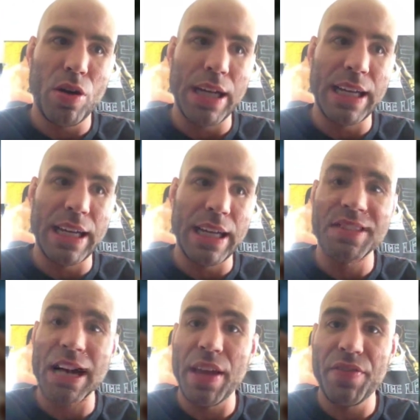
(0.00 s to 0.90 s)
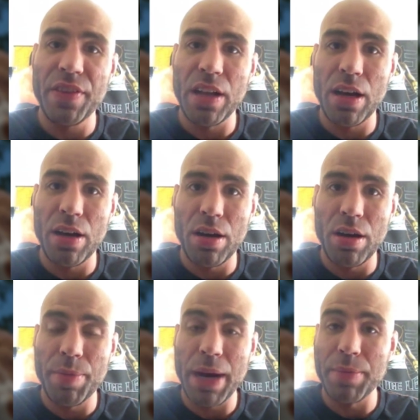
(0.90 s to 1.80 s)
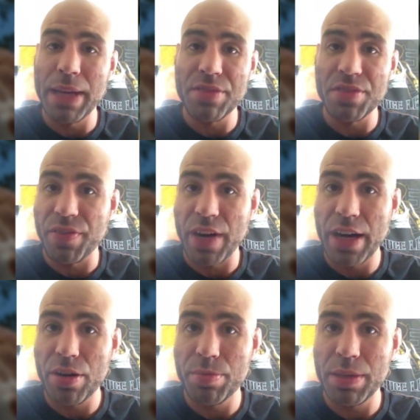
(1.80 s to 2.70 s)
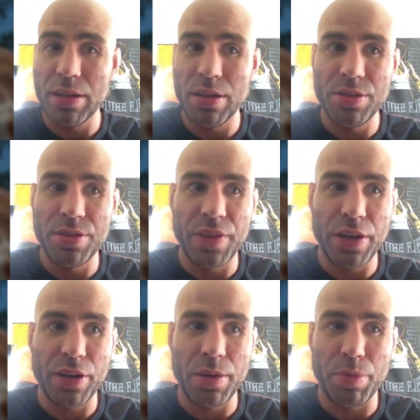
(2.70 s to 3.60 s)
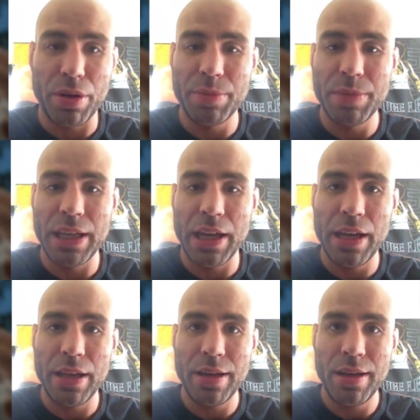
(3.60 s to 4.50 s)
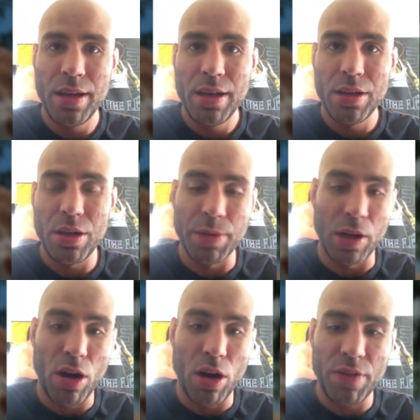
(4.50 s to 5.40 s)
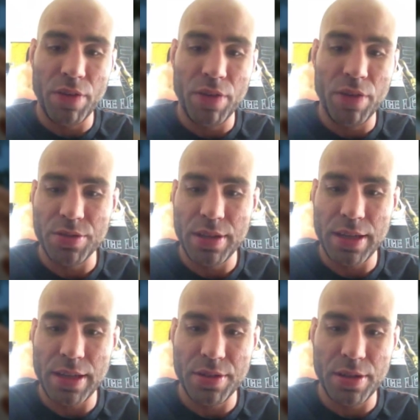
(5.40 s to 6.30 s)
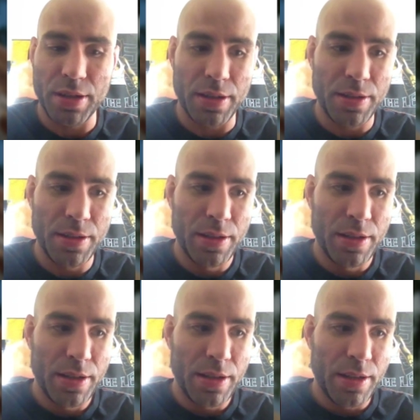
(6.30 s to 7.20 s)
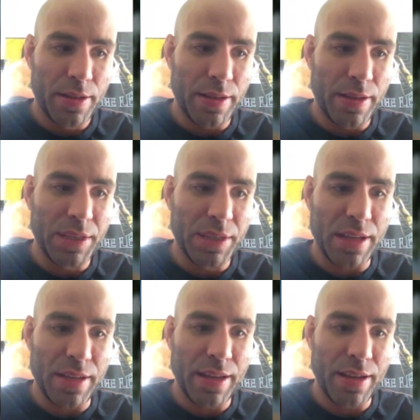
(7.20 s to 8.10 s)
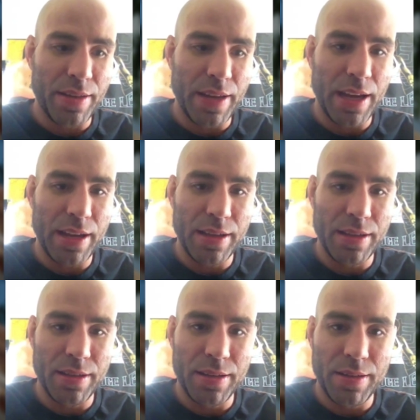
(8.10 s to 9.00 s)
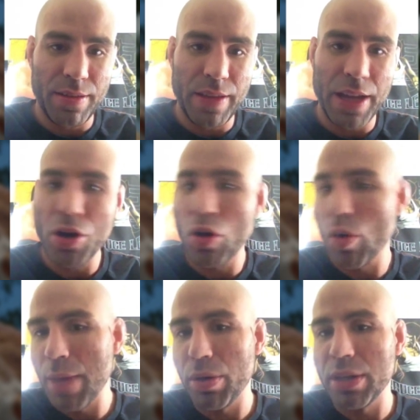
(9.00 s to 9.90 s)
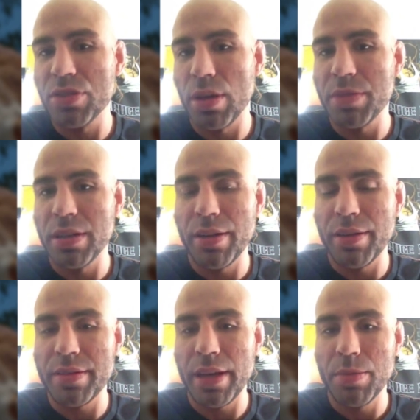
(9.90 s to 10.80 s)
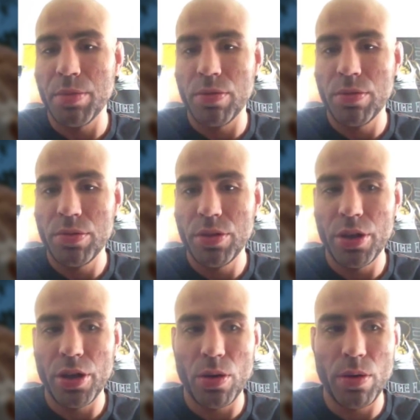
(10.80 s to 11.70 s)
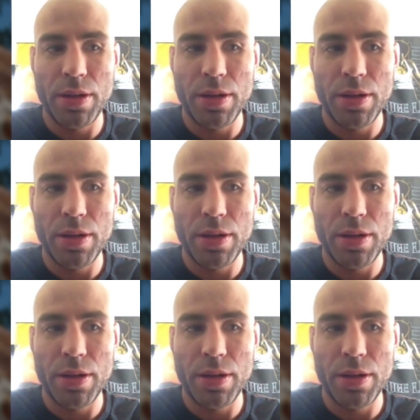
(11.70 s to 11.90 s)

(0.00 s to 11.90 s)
I guess how they feel about me as a fighter, because if they're going to bring me in coming off a loss, that means that they know I bring something to the table, and